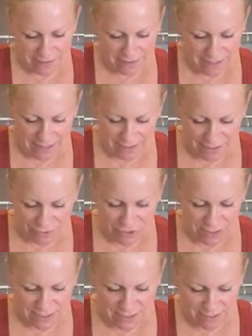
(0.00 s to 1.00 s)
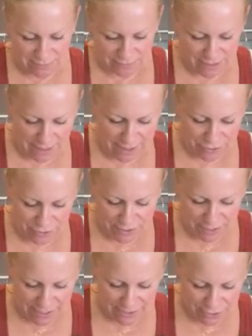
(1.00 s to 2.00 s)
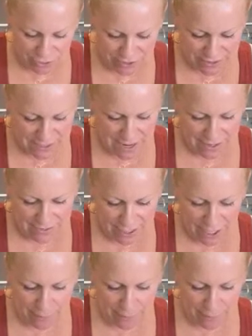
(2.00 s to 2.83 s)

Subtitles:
Yeah, they're just, the undersides are just not, there